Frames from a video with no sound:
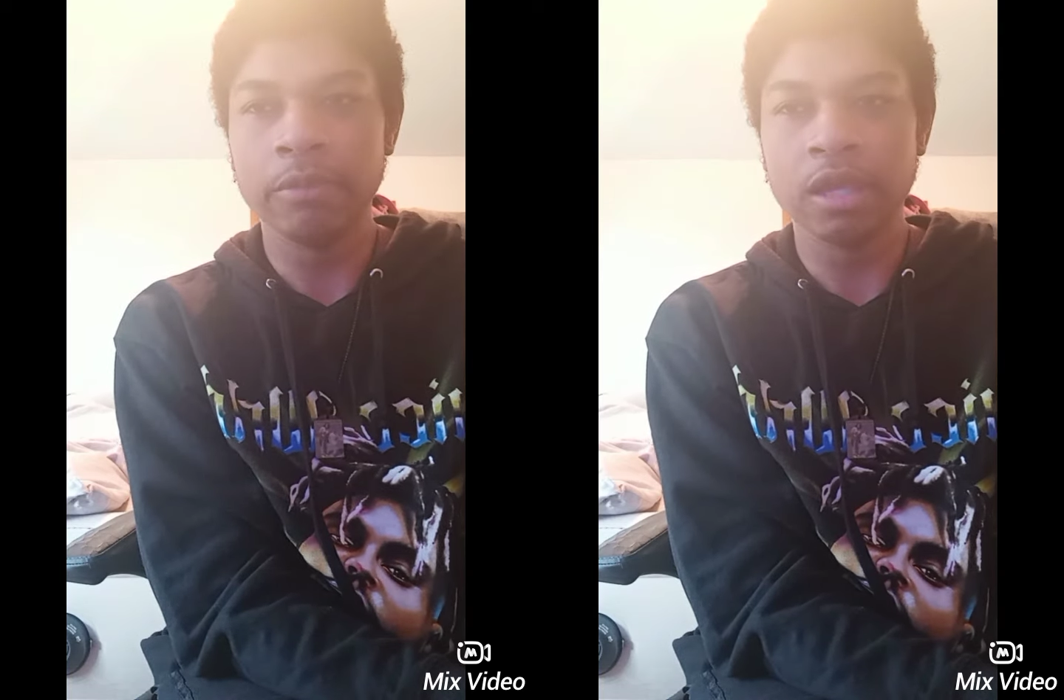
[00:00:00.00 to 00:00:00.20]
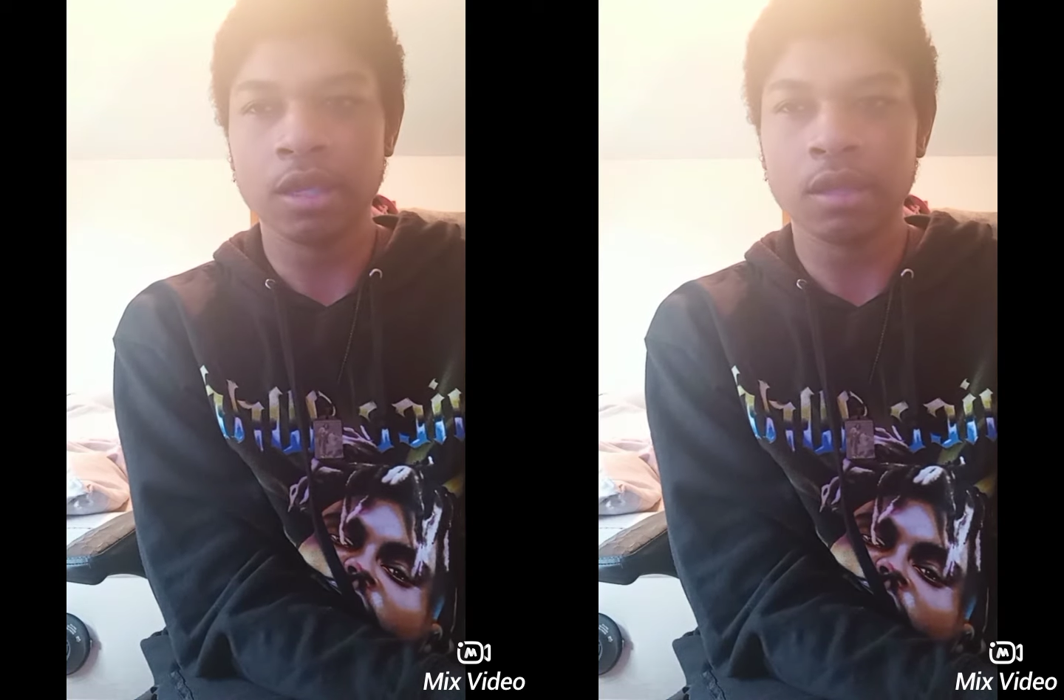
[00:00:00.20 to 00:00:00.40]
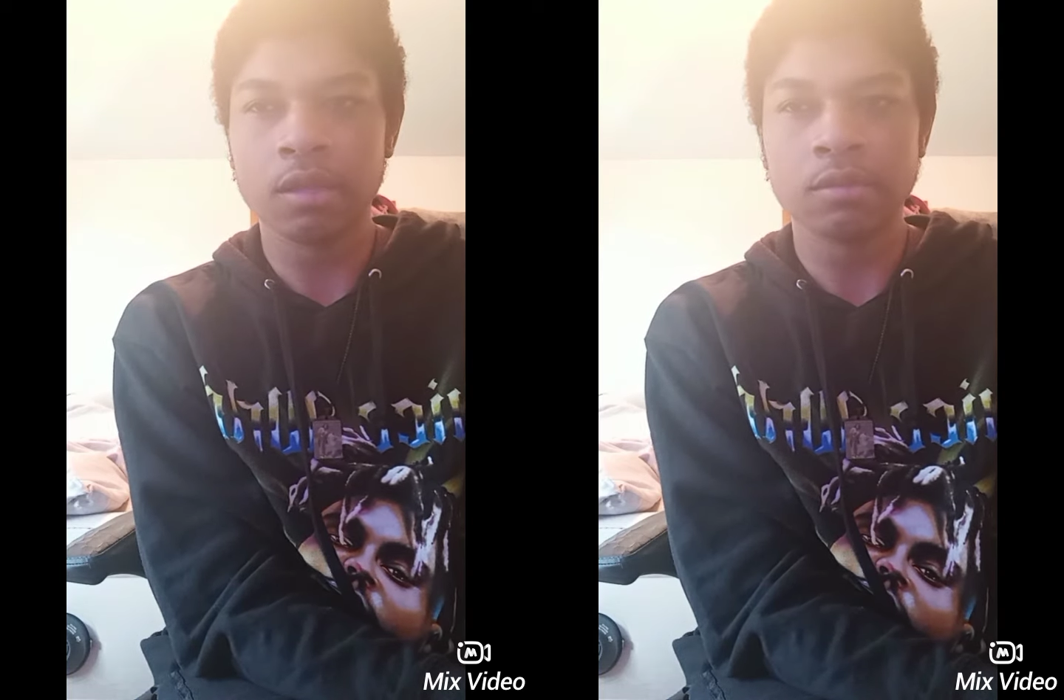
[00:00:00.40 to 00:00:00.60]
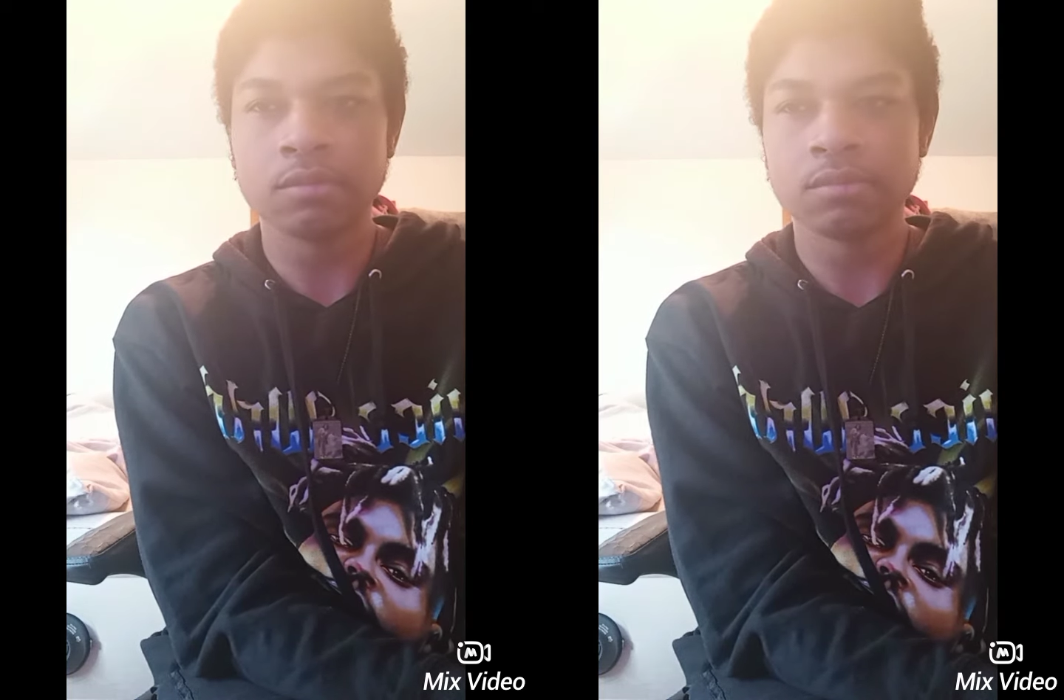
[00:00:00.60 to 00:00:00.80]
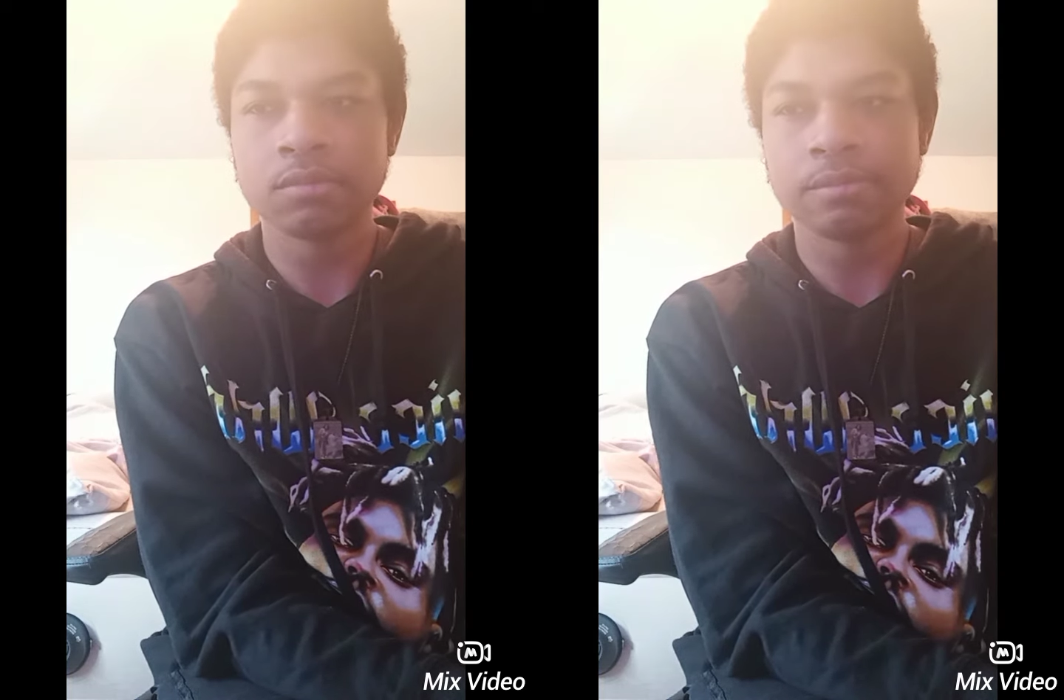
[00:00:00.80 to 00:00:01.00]
being
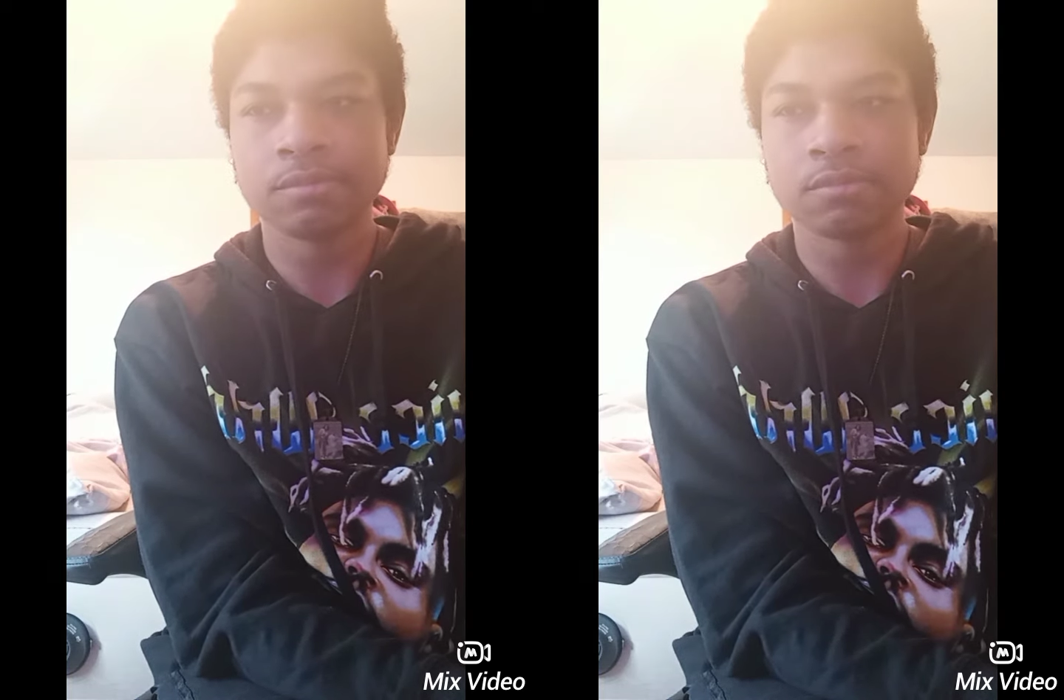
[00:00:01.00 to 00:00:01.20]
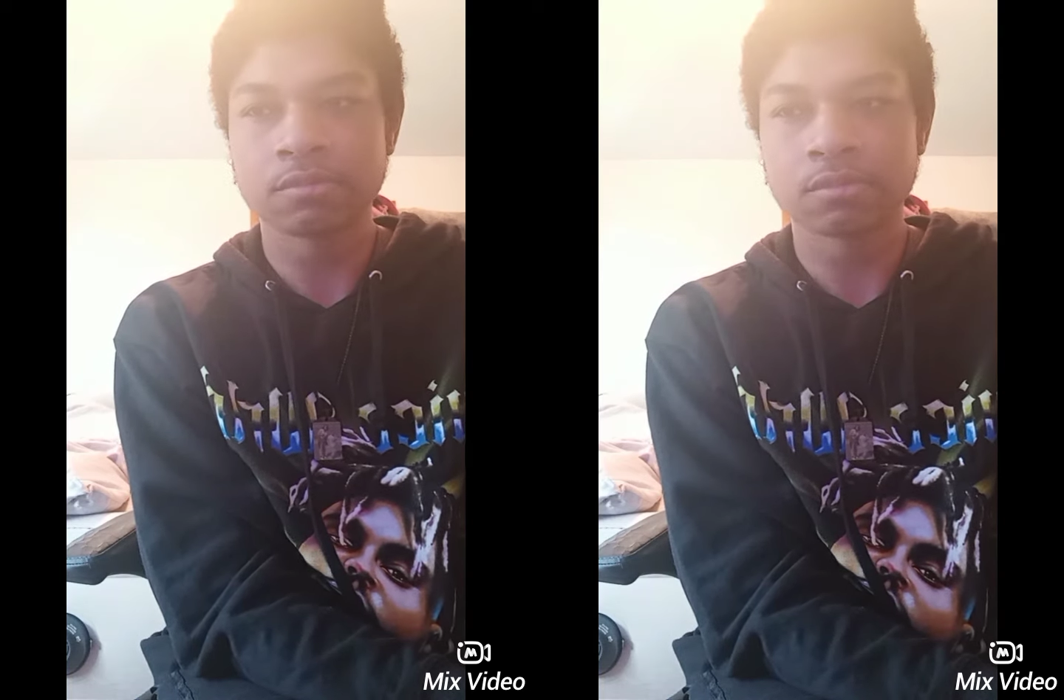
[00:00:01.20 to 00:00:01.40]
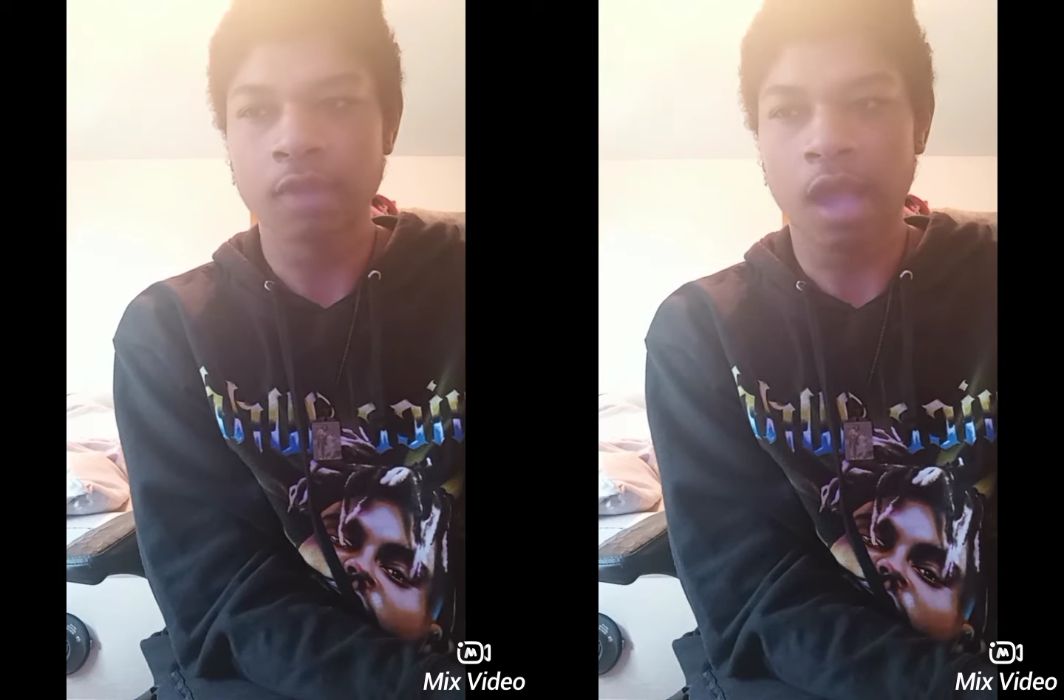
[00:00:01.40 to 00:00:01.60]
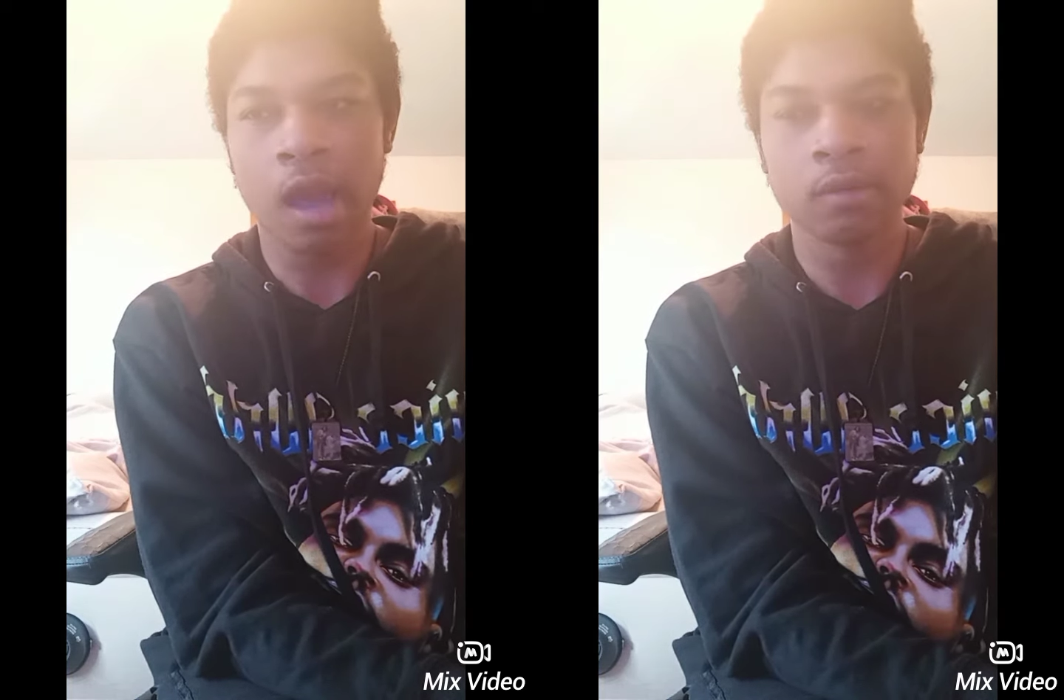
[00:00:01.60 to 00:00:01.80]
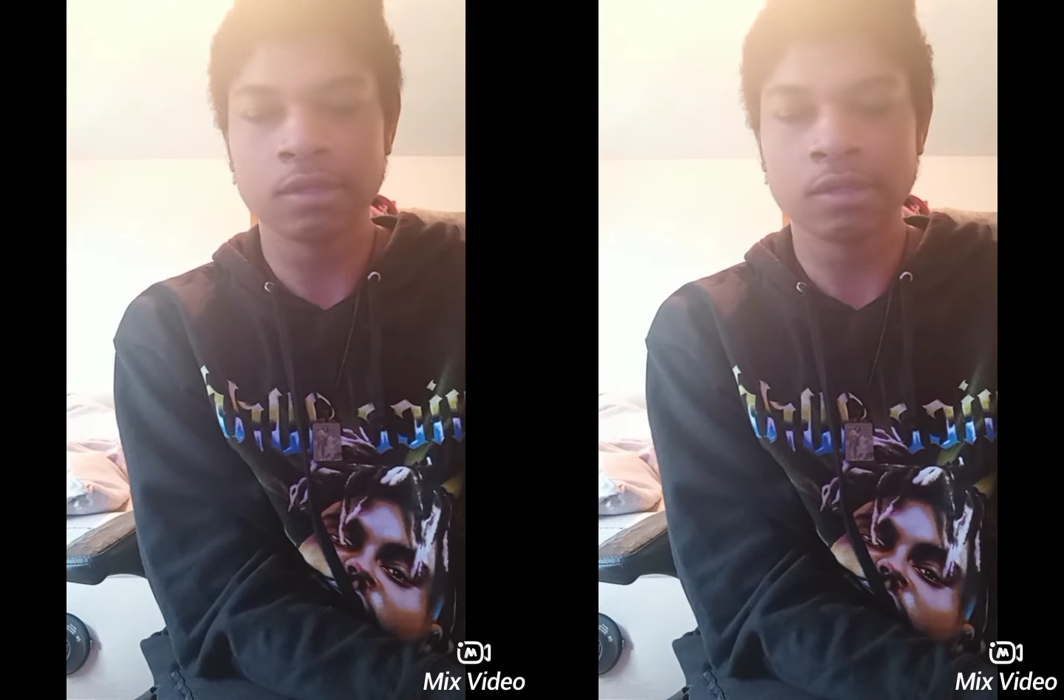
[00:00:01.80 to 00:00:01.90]
I would